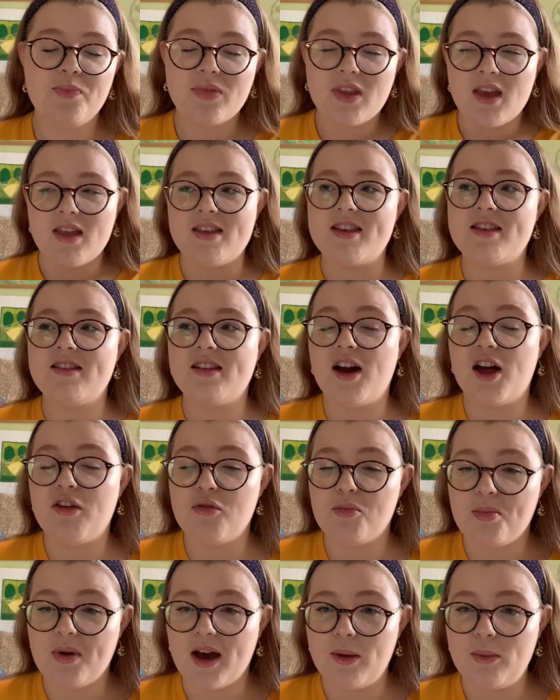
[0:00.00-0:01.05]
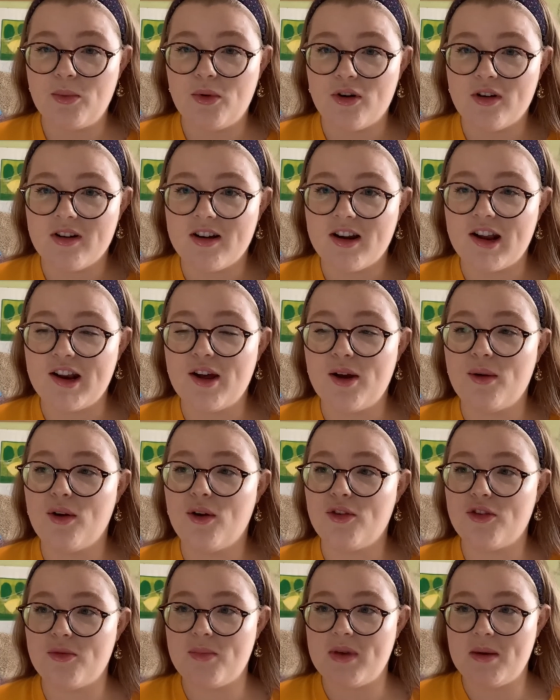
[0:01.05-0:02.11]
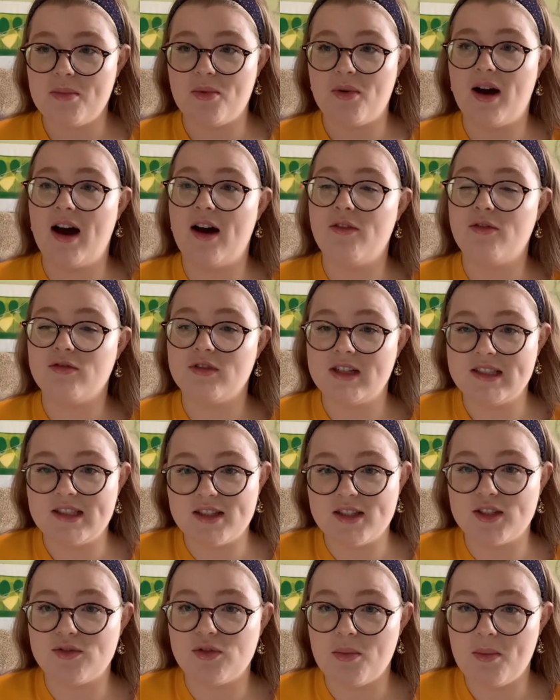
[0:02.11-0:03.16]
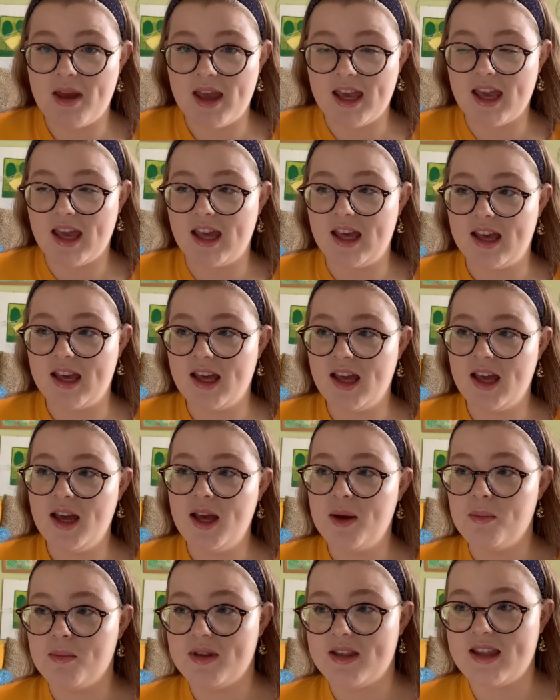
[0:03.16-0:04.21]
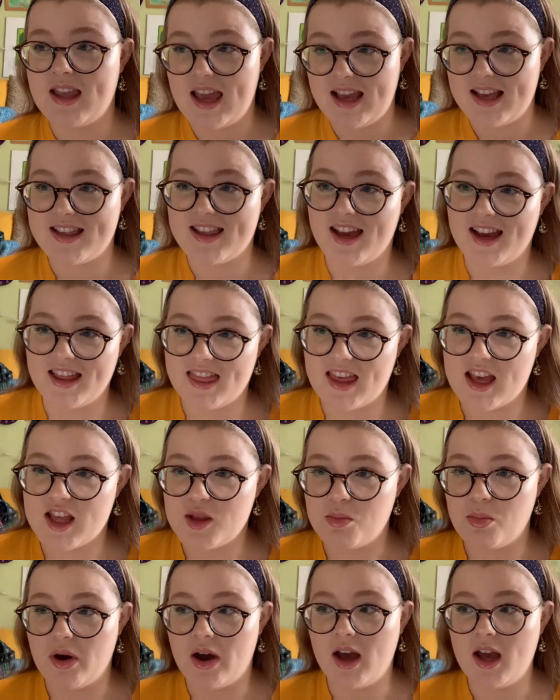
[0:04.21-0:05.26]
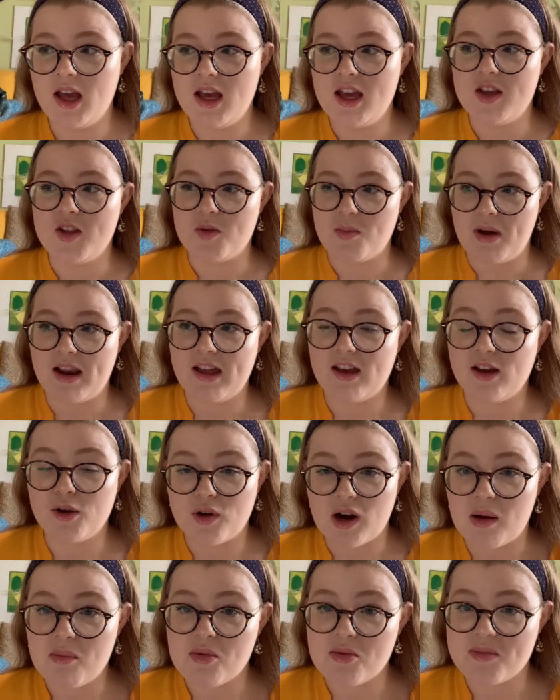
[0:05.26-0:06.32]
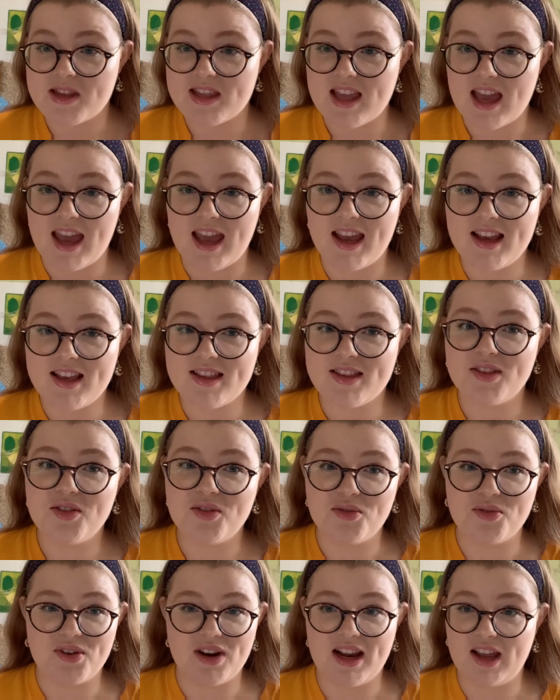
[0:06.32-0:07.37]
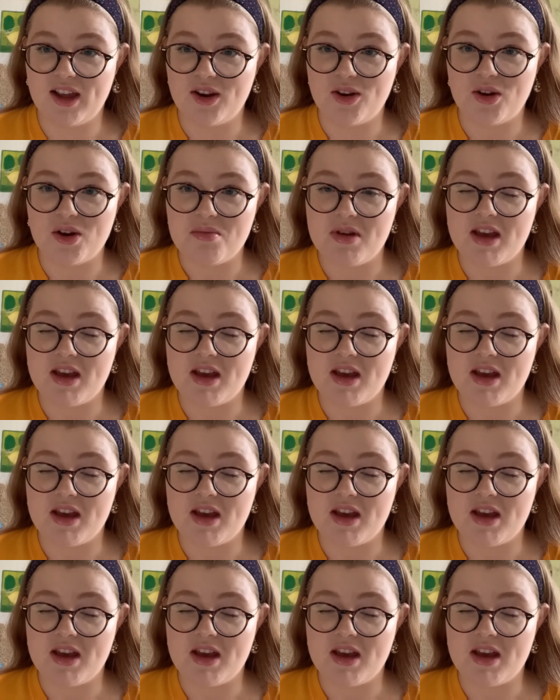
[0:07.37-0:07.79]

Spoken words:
this is kind of a bad one and I know lots of people have reasons for making mistakes like this, but spelling and grammar mistakes really annoy me,